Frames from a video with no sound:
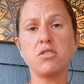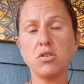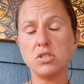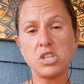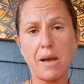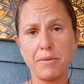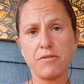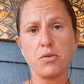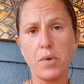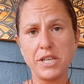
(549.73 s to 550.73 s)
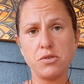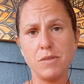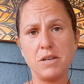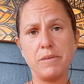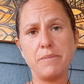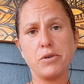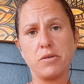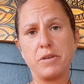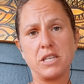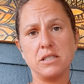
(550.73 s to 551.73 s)
You're going shopping for way too many
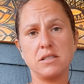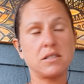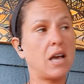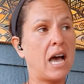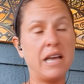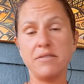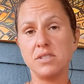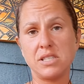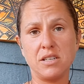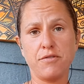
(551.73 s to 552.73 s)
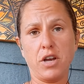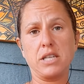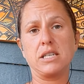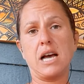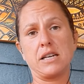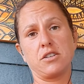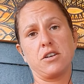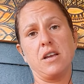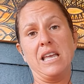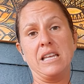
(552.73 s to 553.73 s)
people, because I haven't seen a fucking
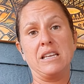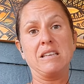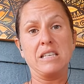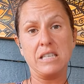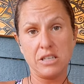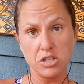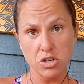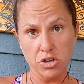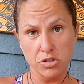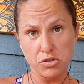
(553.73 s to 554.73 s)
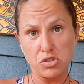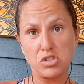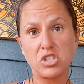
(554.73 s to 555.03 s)
doctor in years.